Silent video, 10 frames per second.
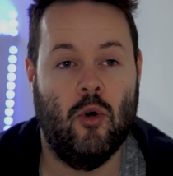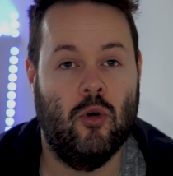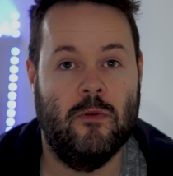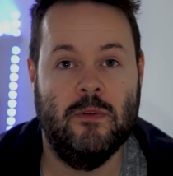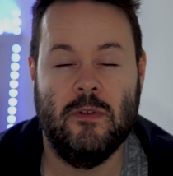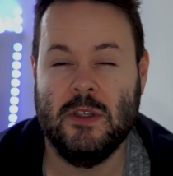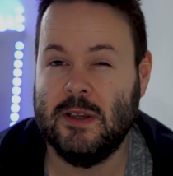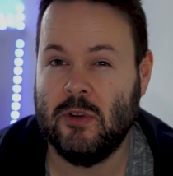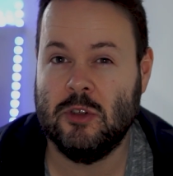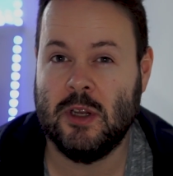or
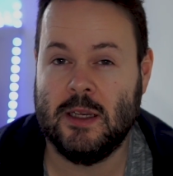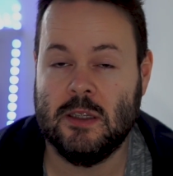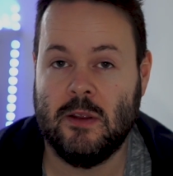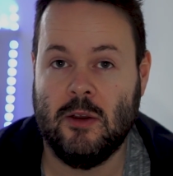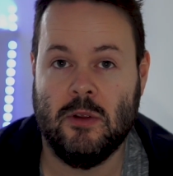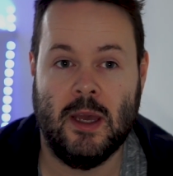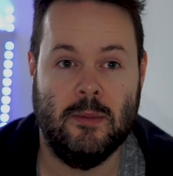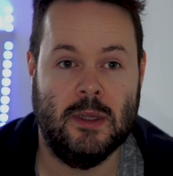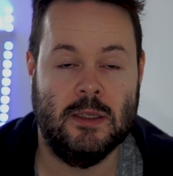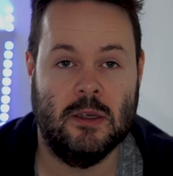5700X, I think on the
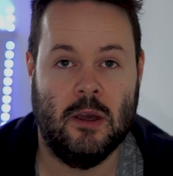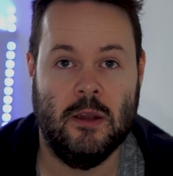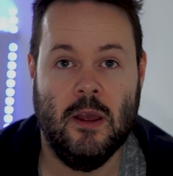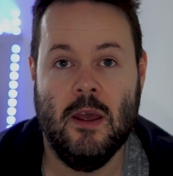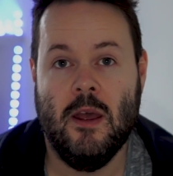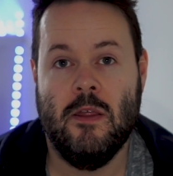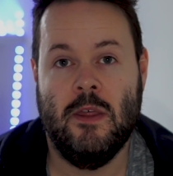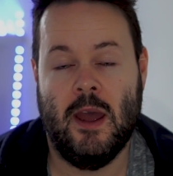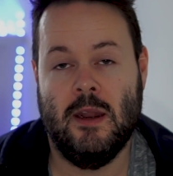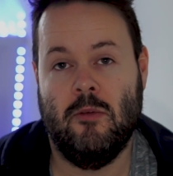AMD side,
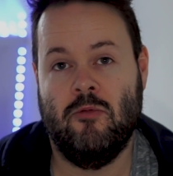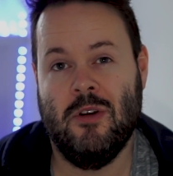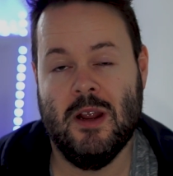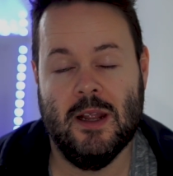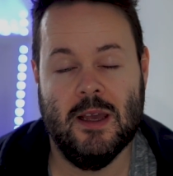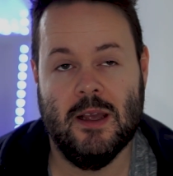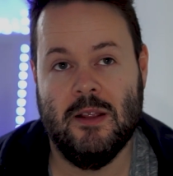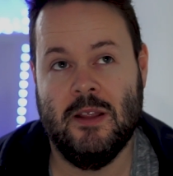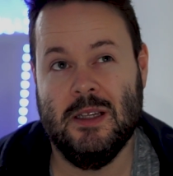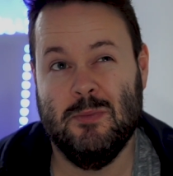then really
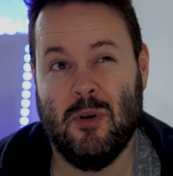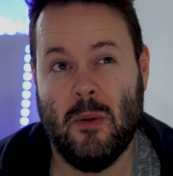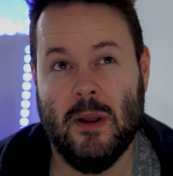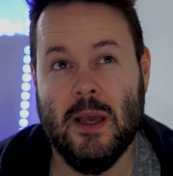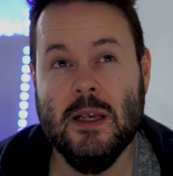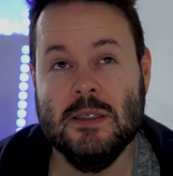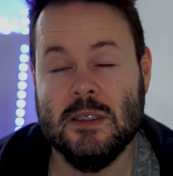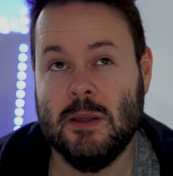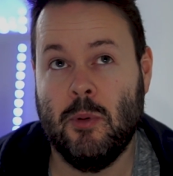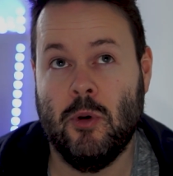this probably
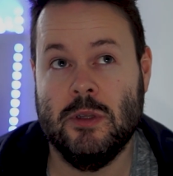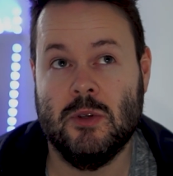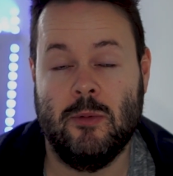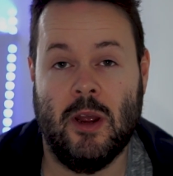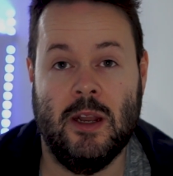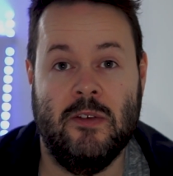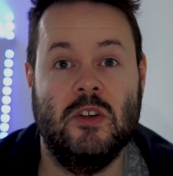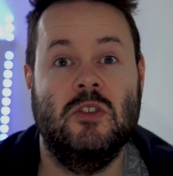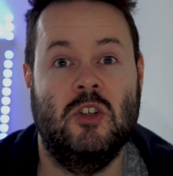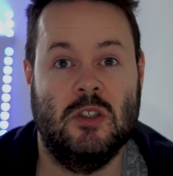isn't the point to upgrade if
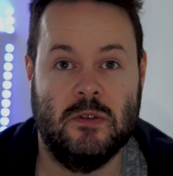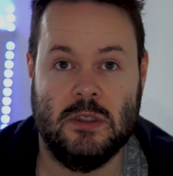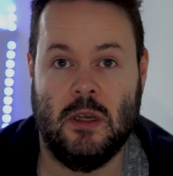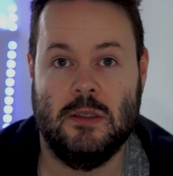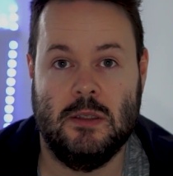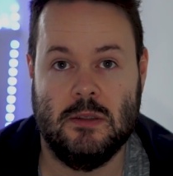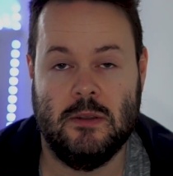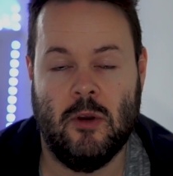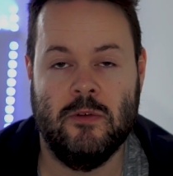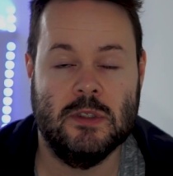it's just for Star
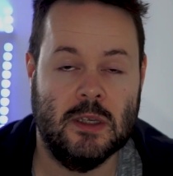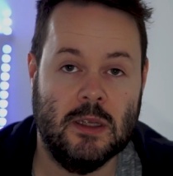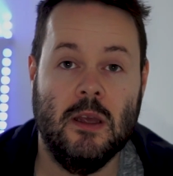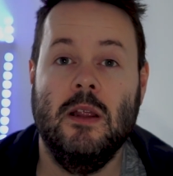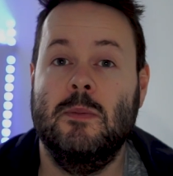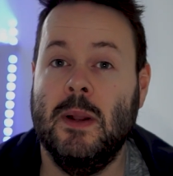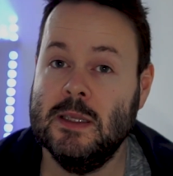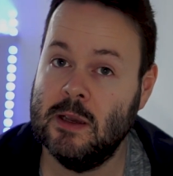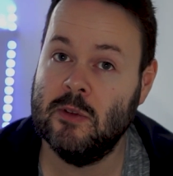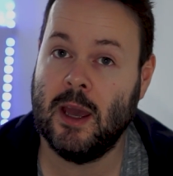Citizen. Obviously,
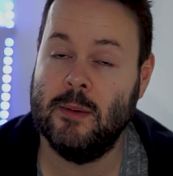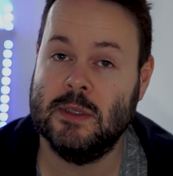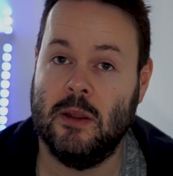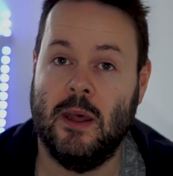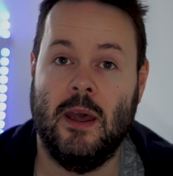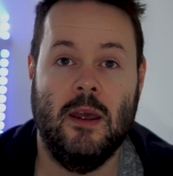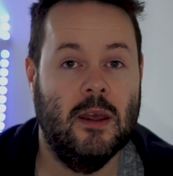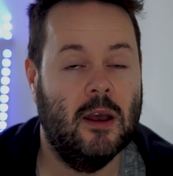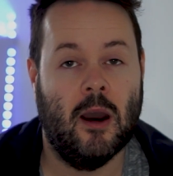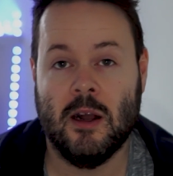plenty of other games out there,
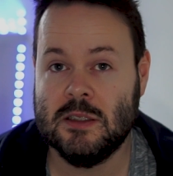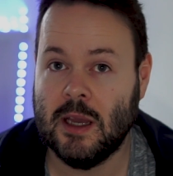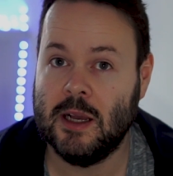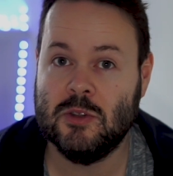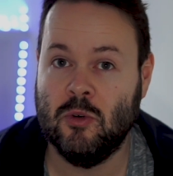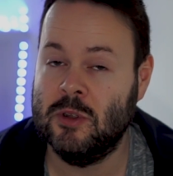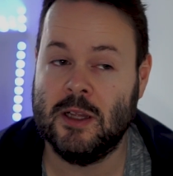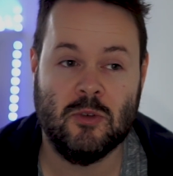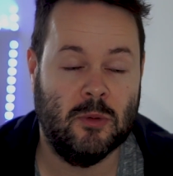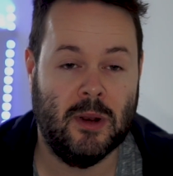RTX, all
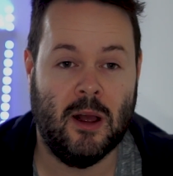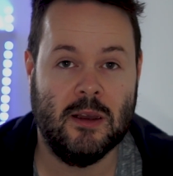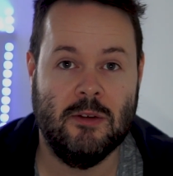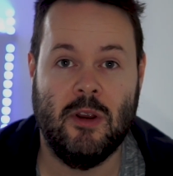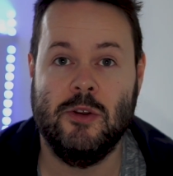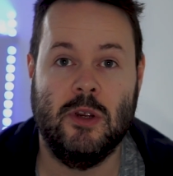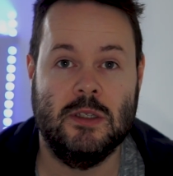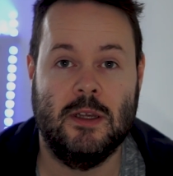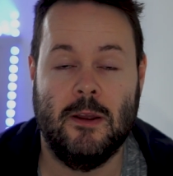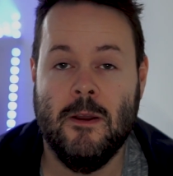that sort of malarkey, ray
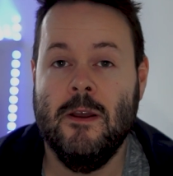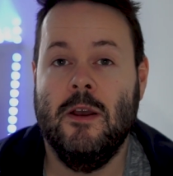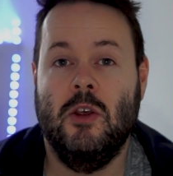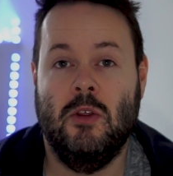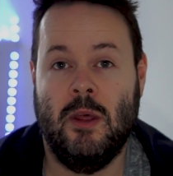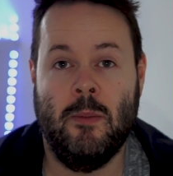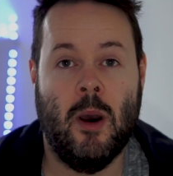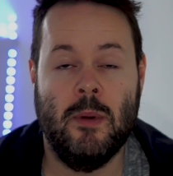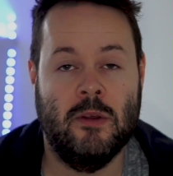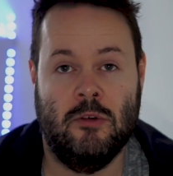tracing. There
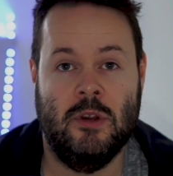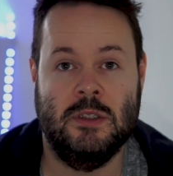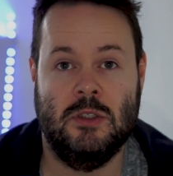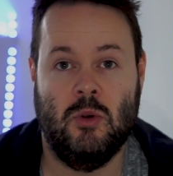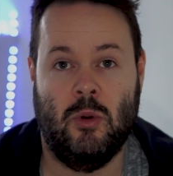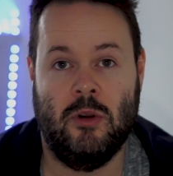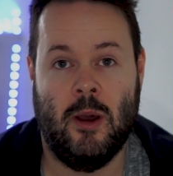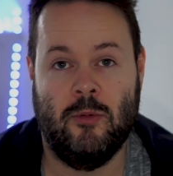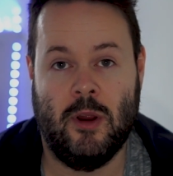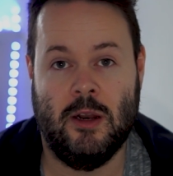might be other reasons you want
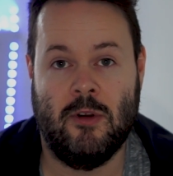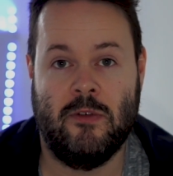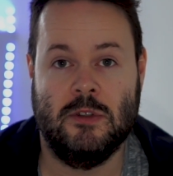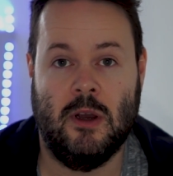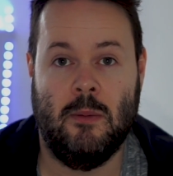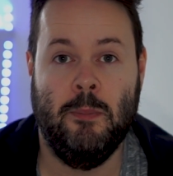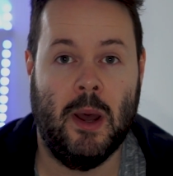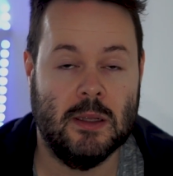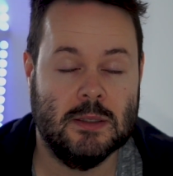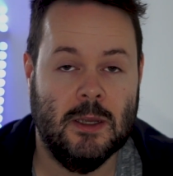to upgrade a graphics card.
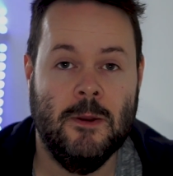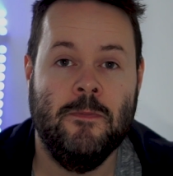But